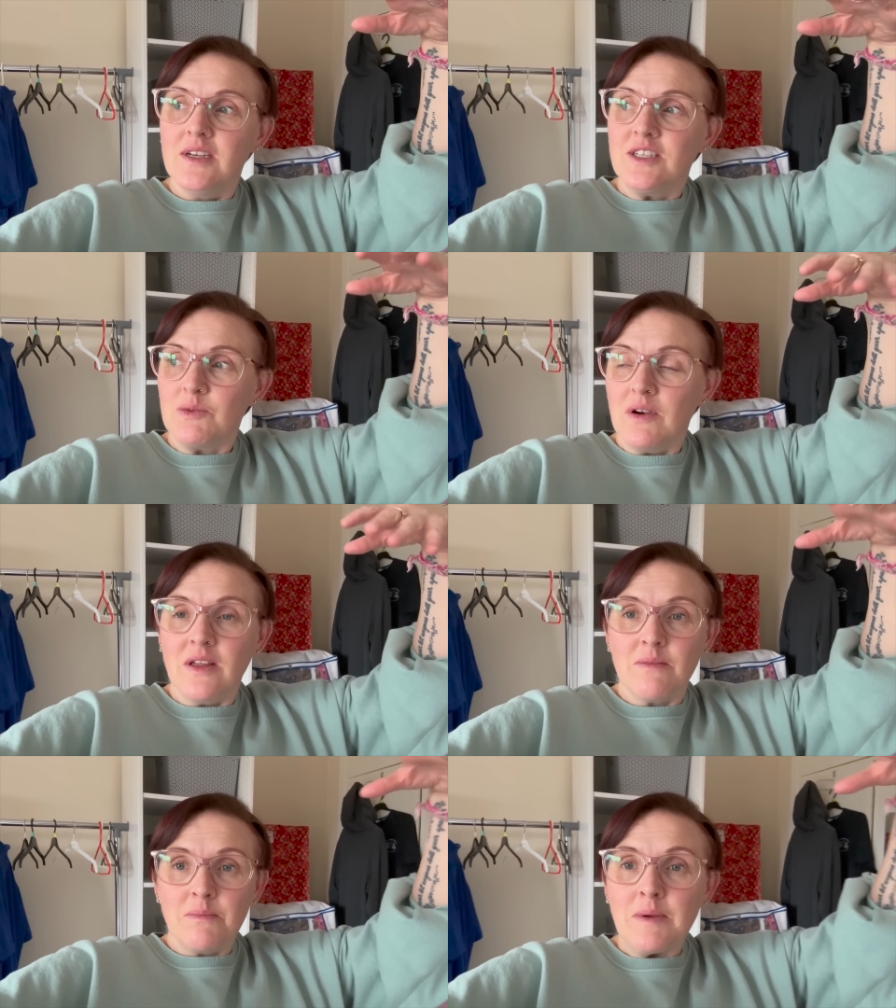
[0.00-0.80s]
So I'll
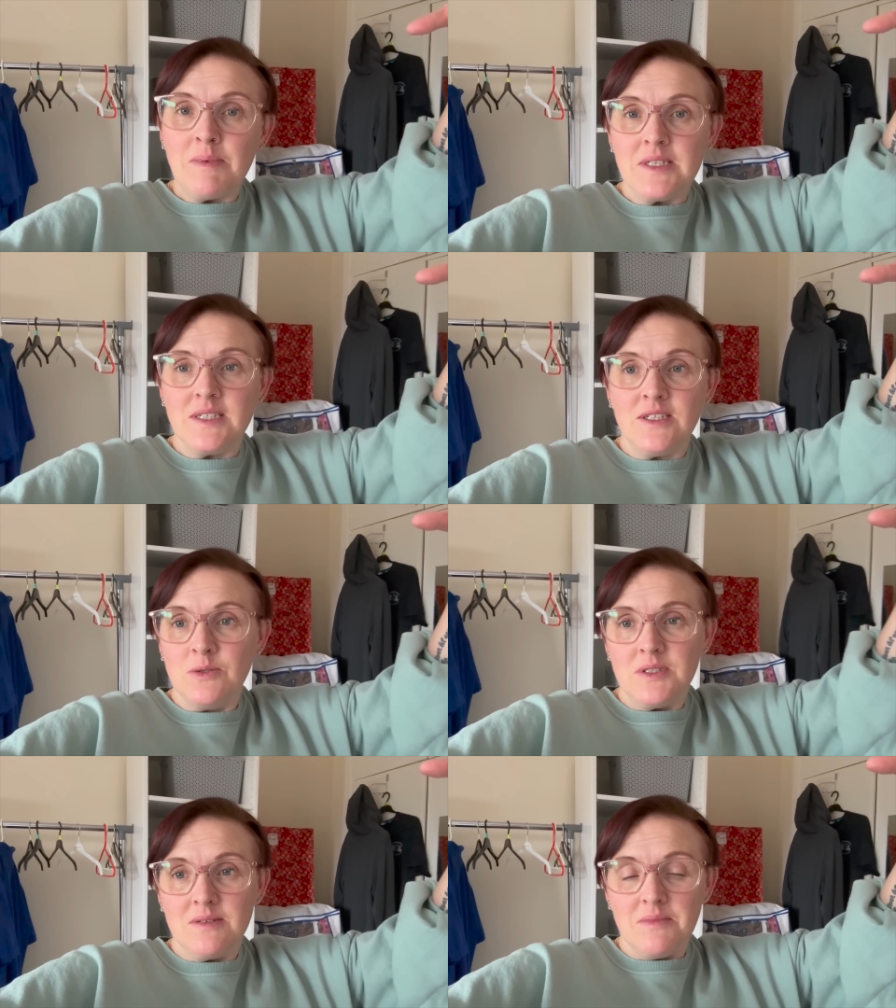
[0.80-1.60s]
either be busy
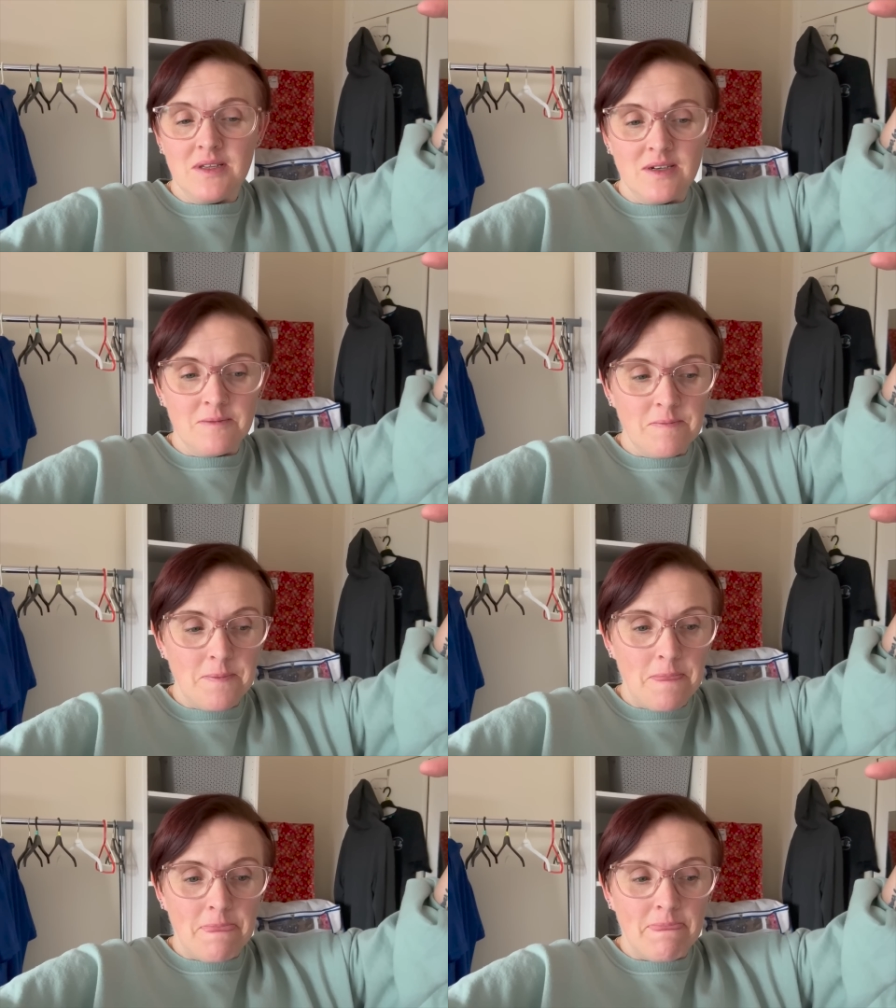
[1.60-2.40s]
doing something
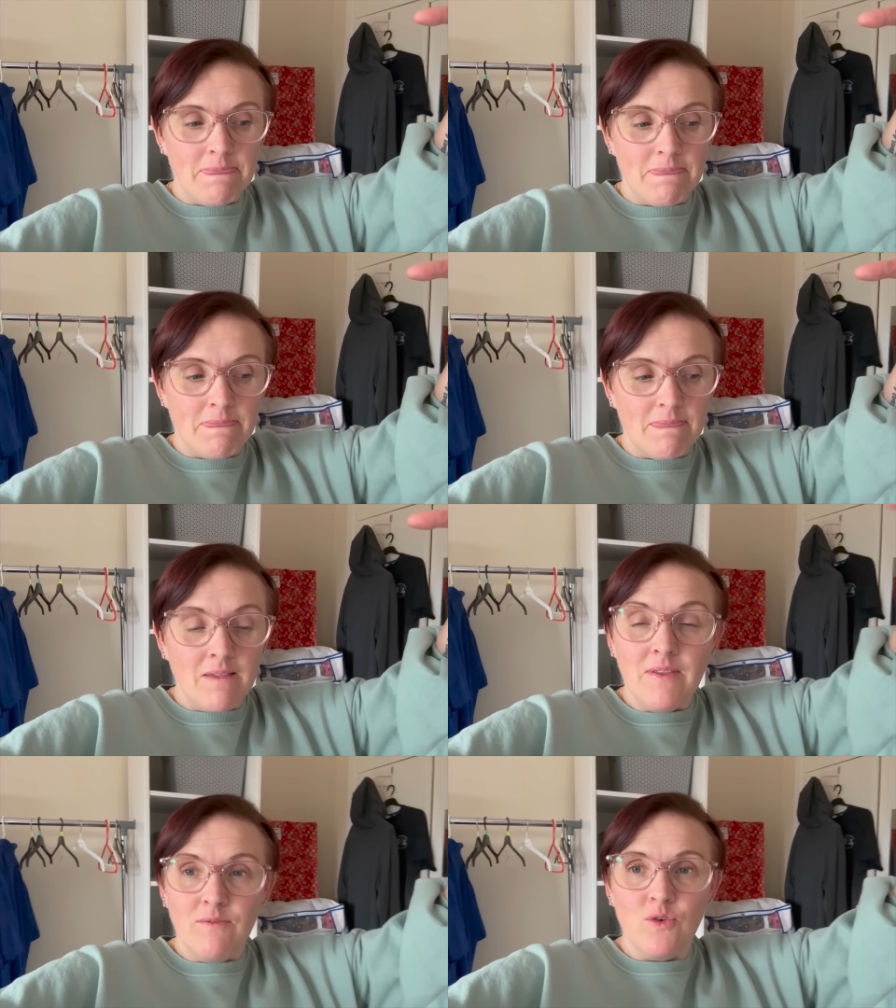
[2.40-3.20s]

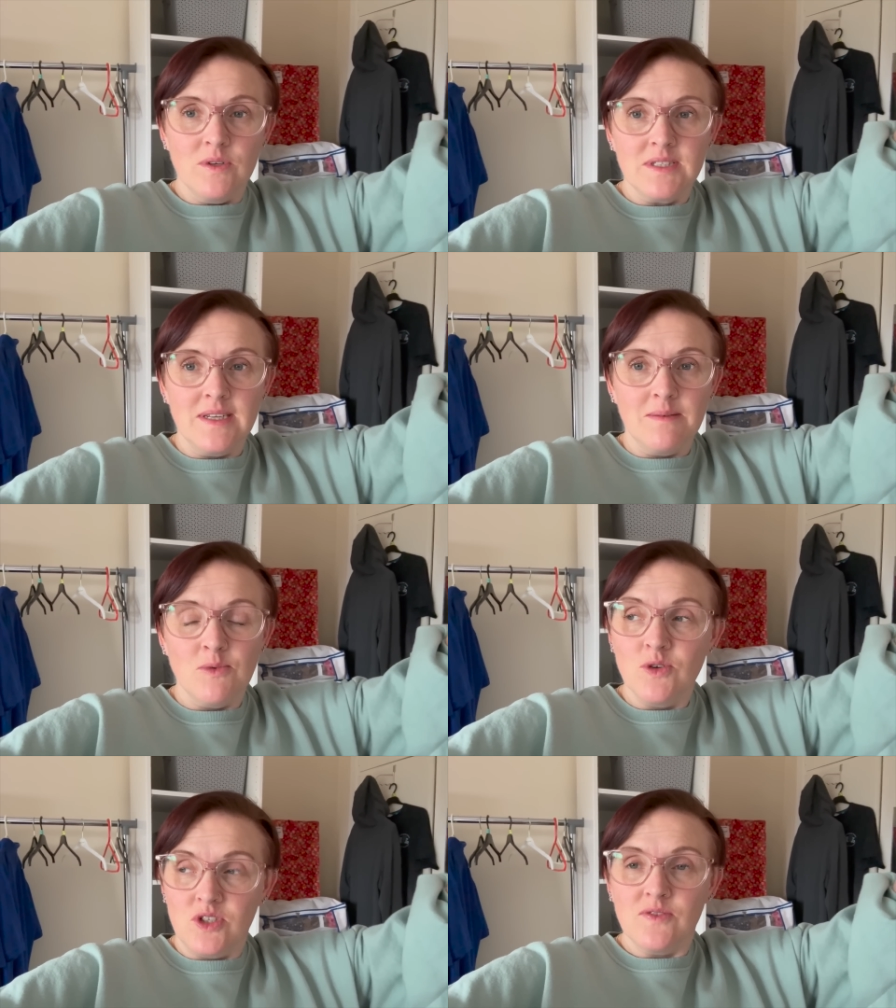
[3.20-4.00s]
and then fall asleep
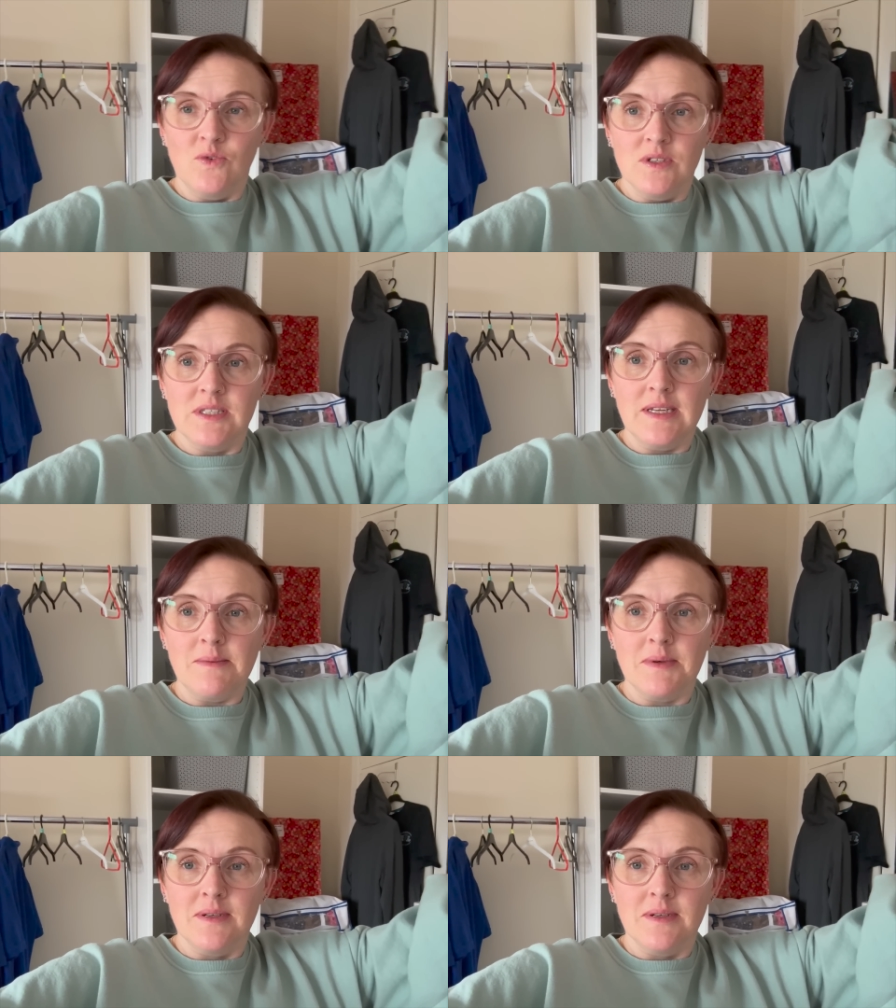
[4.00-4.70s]
or just fall asleep.